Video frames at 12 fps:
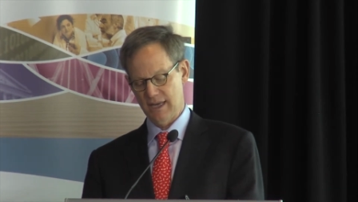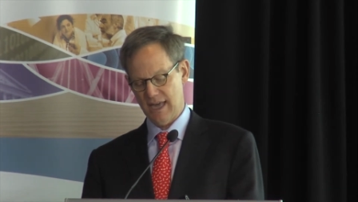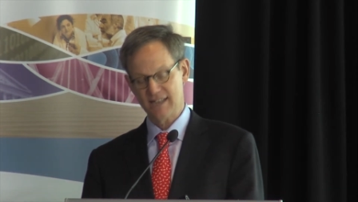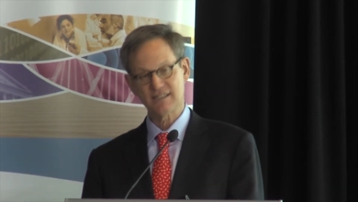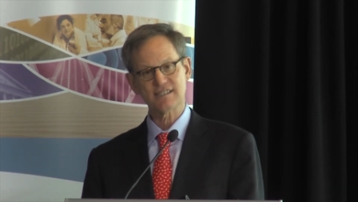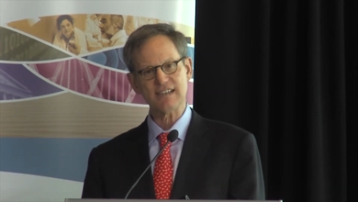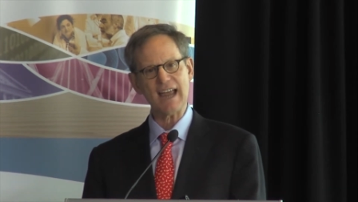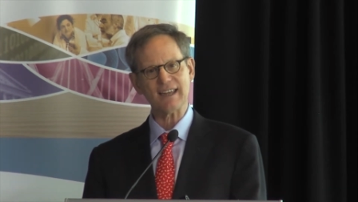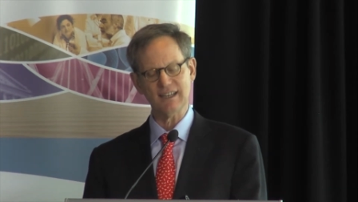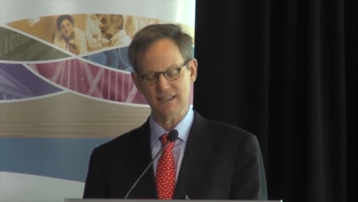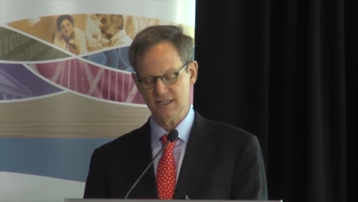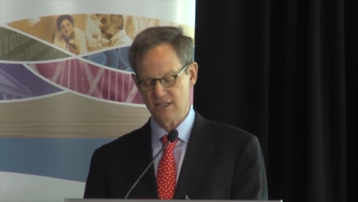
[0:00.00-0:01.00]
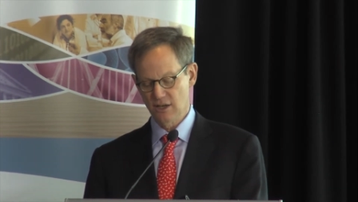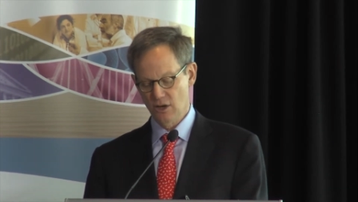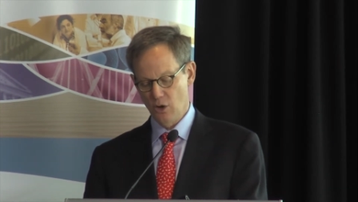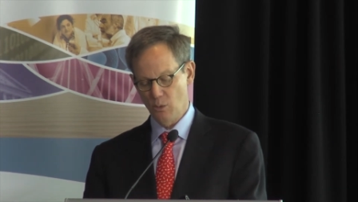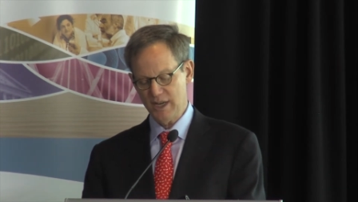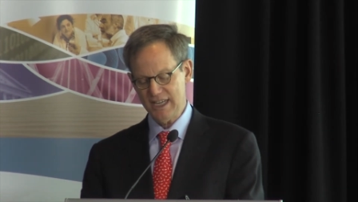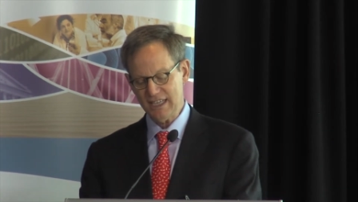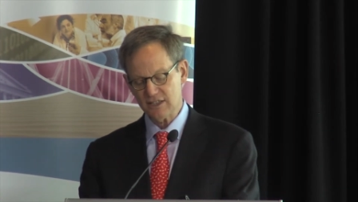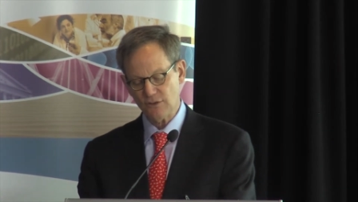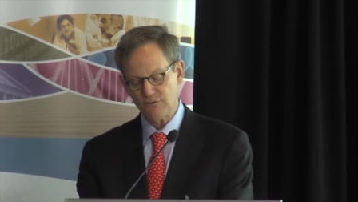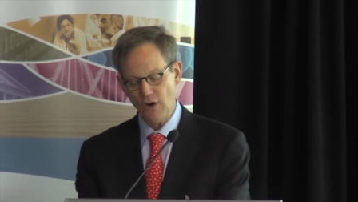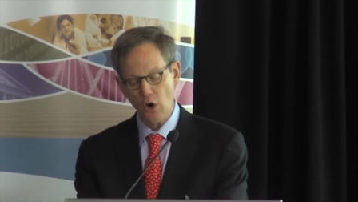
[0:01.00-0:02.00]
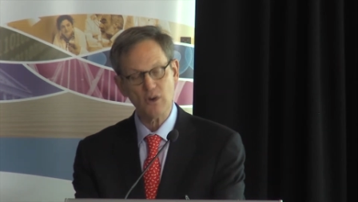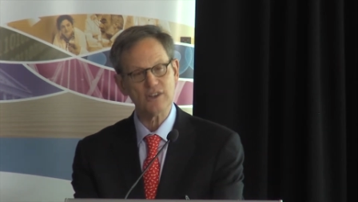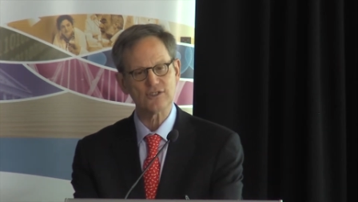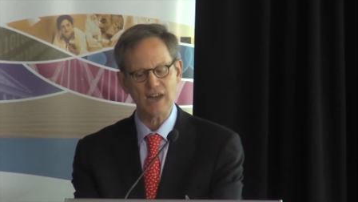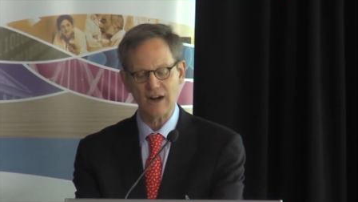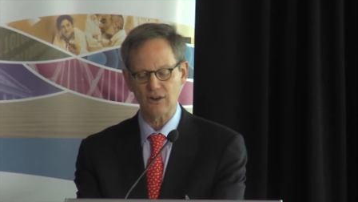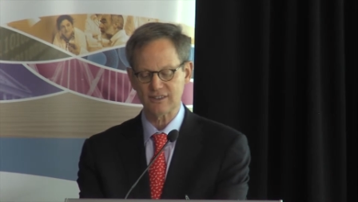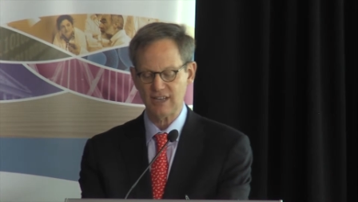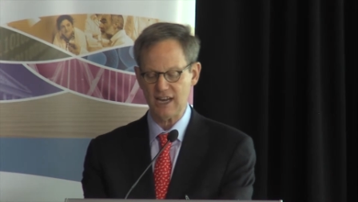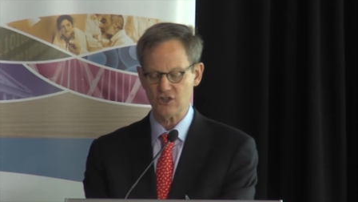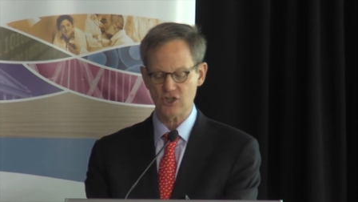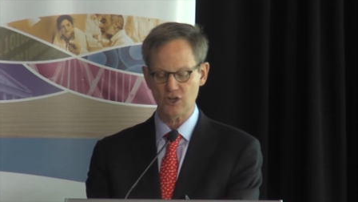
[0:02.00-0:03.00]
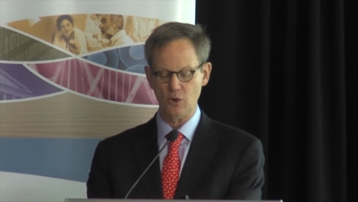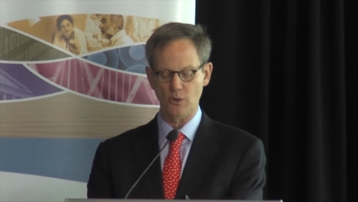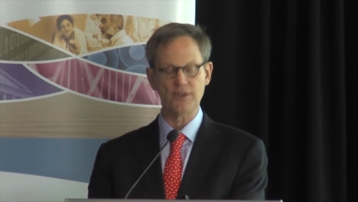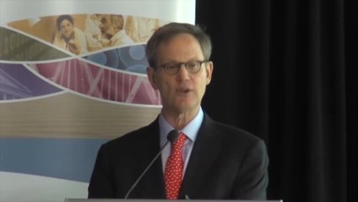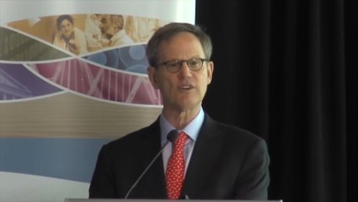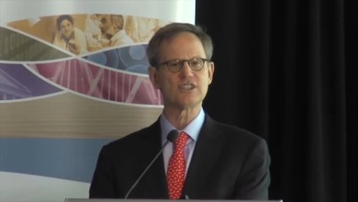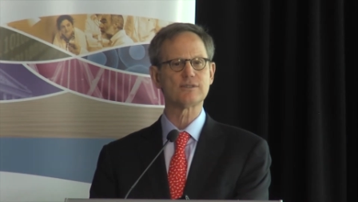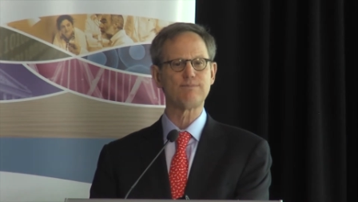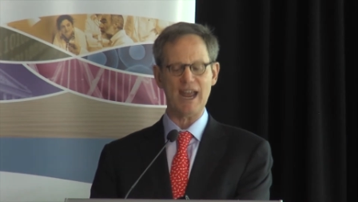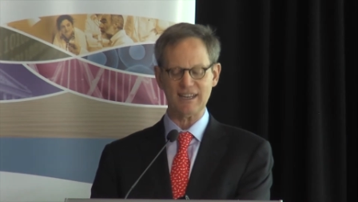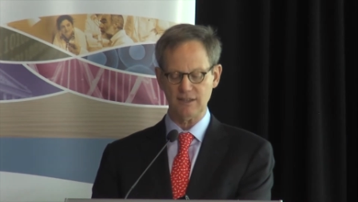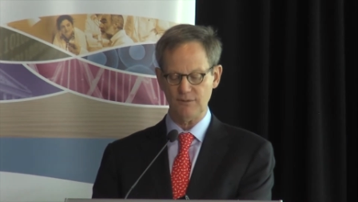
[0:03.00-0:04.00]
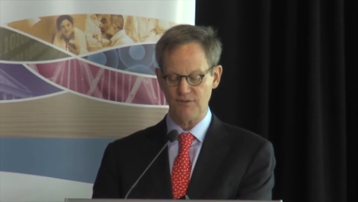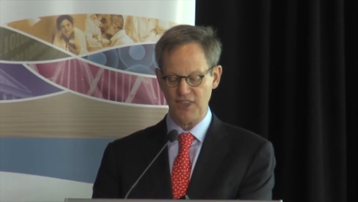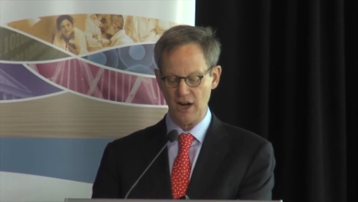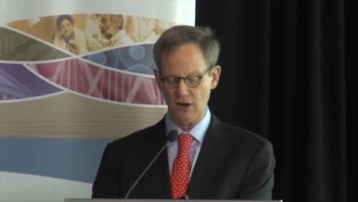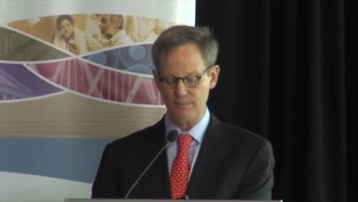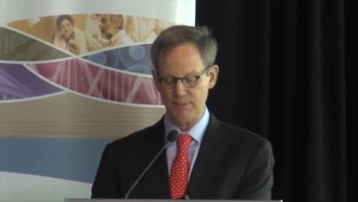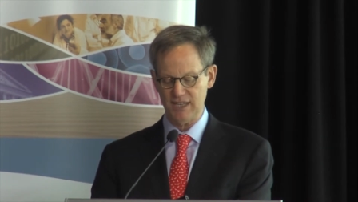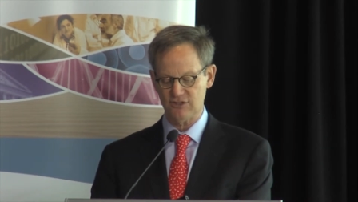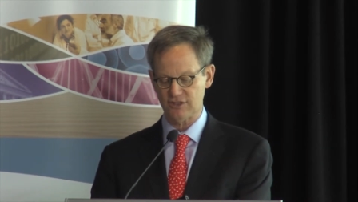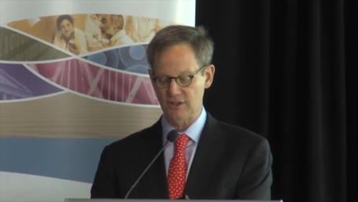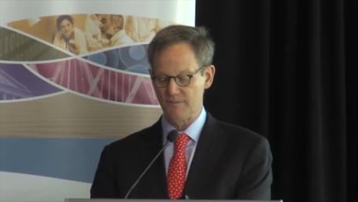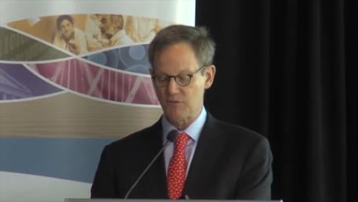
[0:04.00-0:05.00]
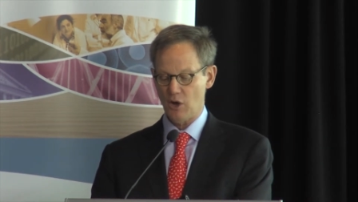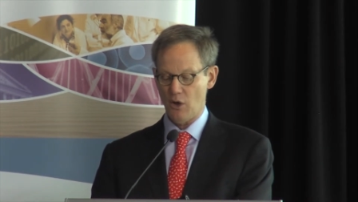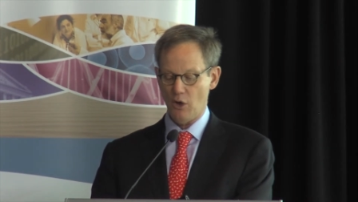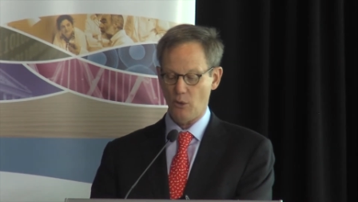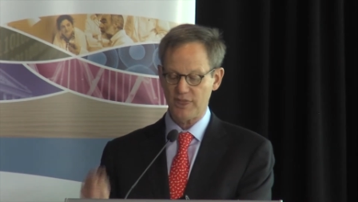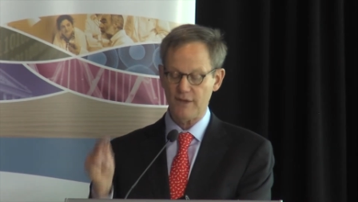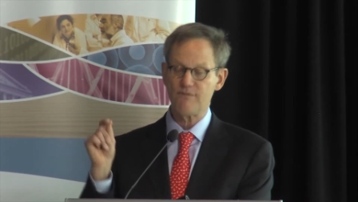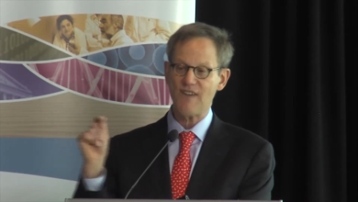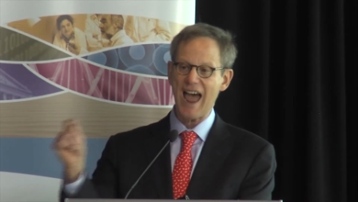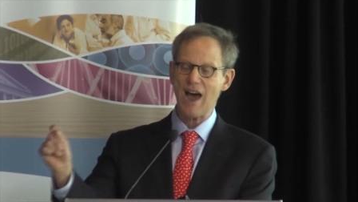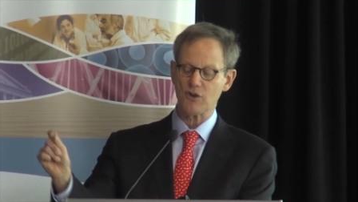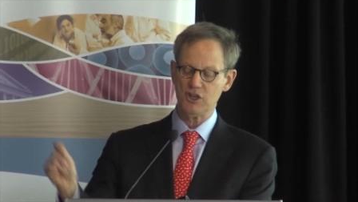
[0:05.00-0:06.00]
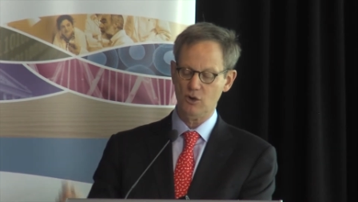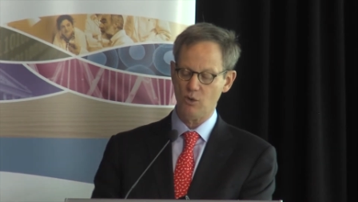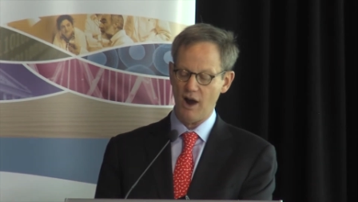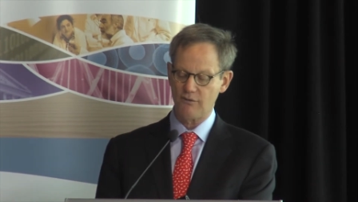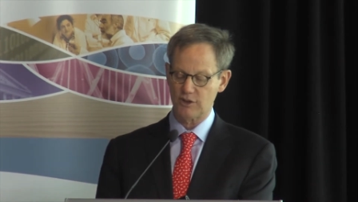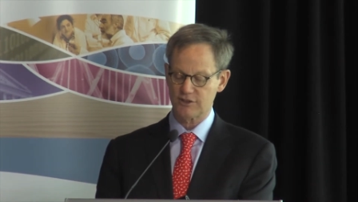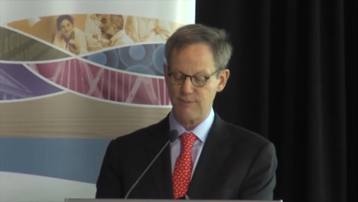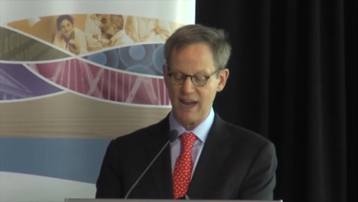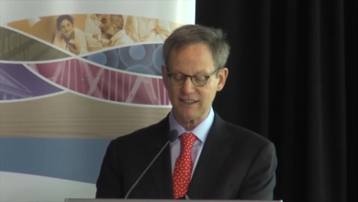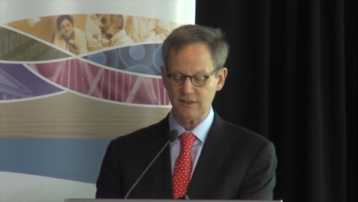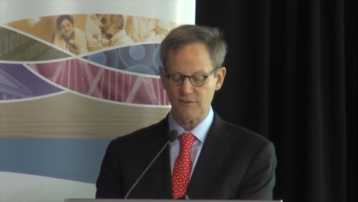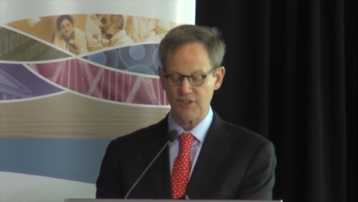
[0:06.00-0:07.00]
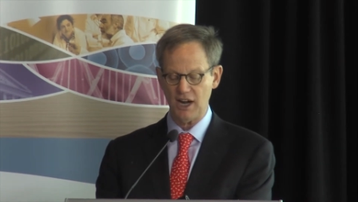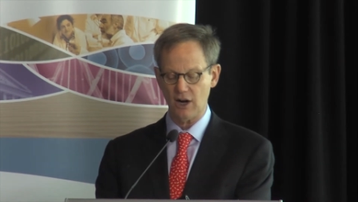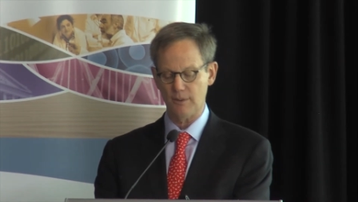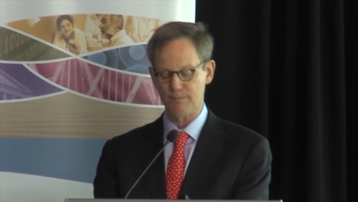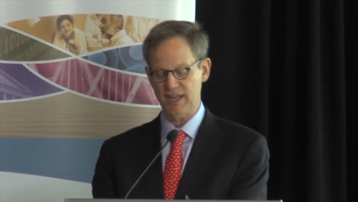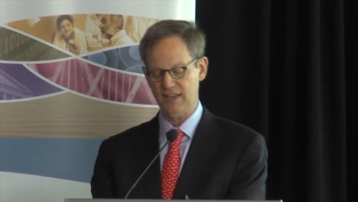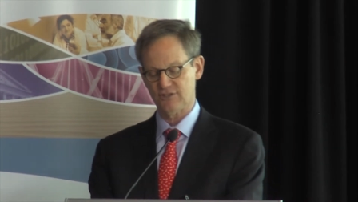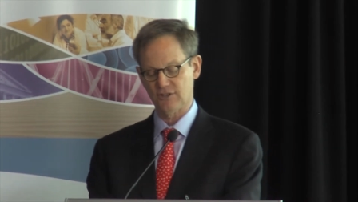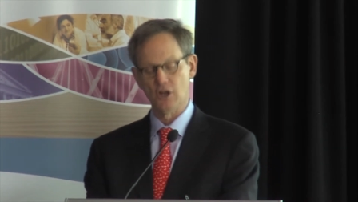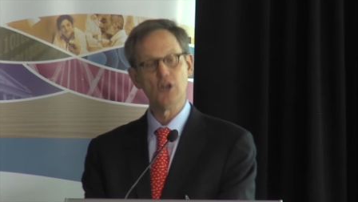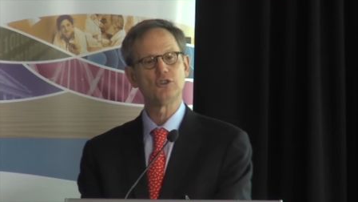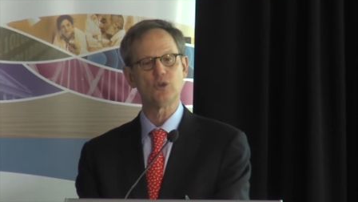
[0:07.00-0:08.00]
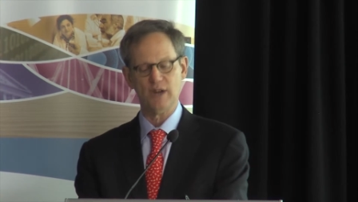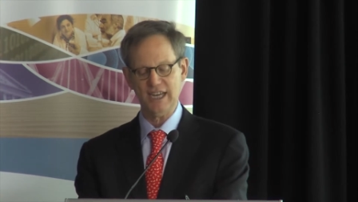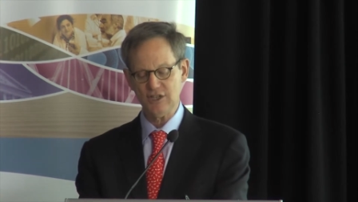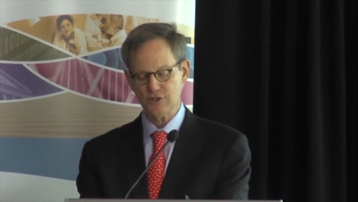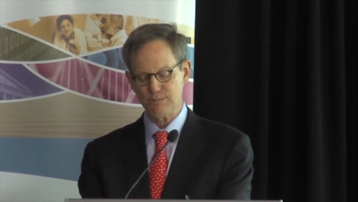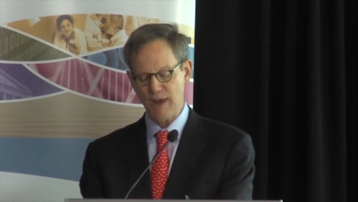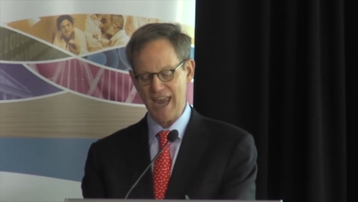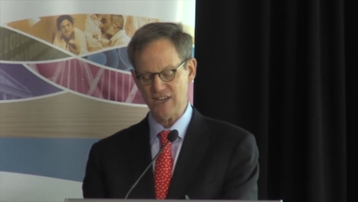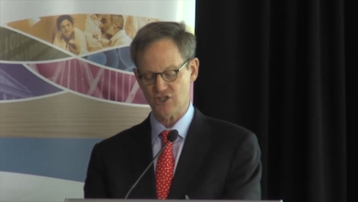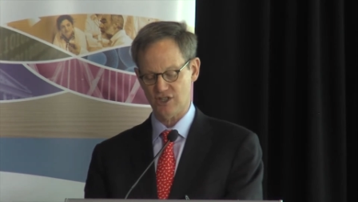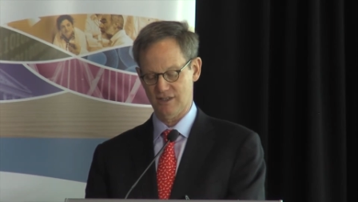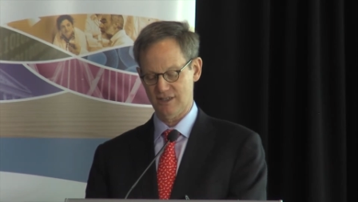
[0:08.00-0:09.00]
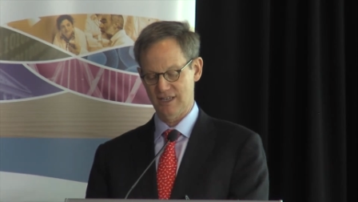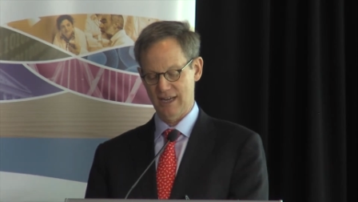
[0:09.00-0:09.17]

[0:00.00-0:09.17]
And second, we need to focus our attention on the respective therapies, on the value of respective therapies to each patient